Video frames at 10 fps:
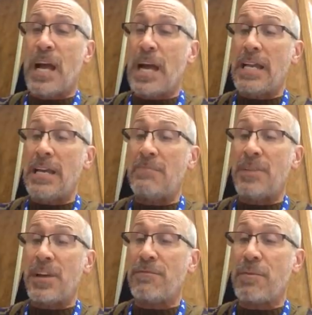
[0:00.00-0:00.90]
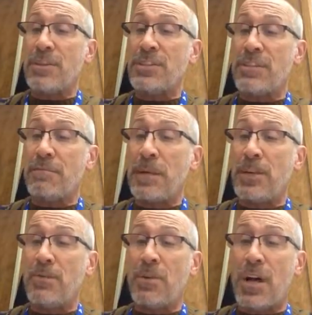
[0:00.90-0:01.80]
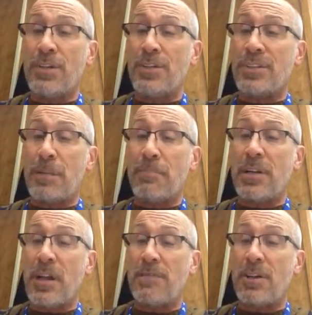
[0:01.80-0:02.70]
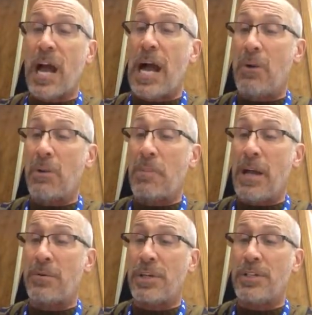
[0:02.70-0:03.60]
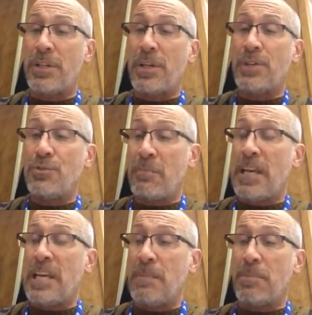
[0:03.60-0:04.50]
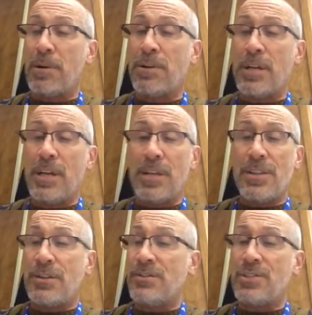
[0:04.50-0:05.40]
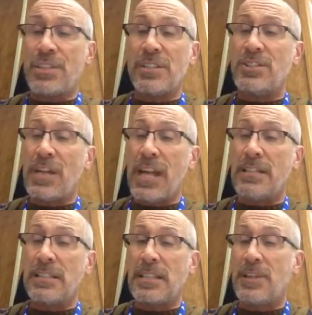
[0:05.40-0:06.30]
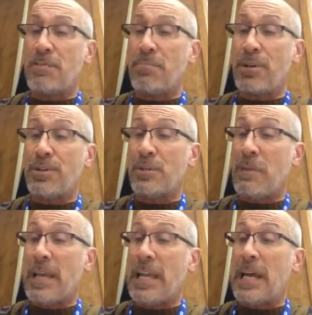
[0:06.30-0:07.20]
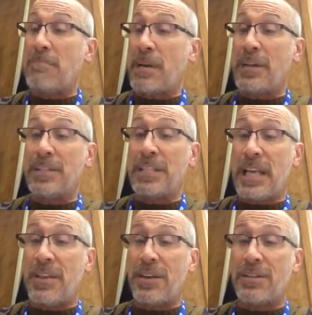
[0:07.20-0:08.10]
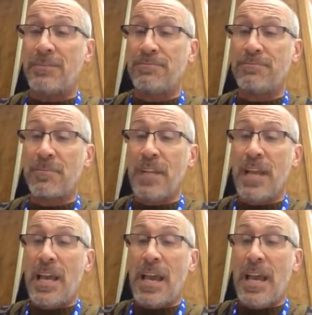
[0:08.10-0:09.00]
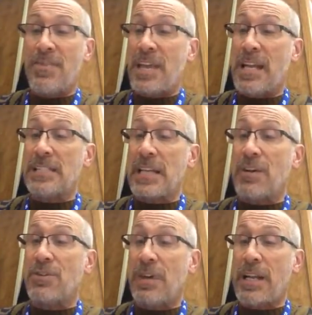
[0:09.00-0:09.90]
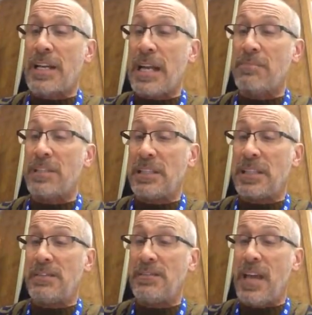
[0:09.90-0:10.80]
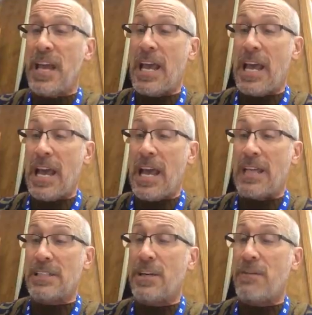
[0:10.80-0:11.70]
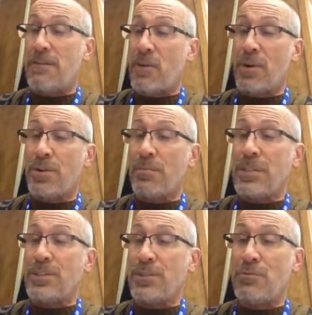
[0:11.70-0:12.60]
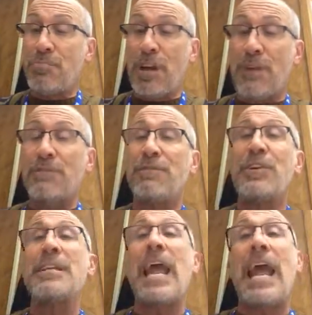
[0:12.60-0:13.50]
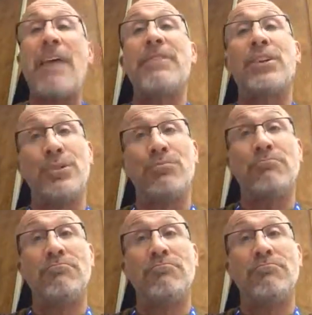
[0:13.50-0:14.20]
I am, therefore, shipping you, under separate cover, our penguin. You may keep her. There is just a chance that the birds may get on better together." And that is how Greta came to live at 432 Proudfoot Avenue.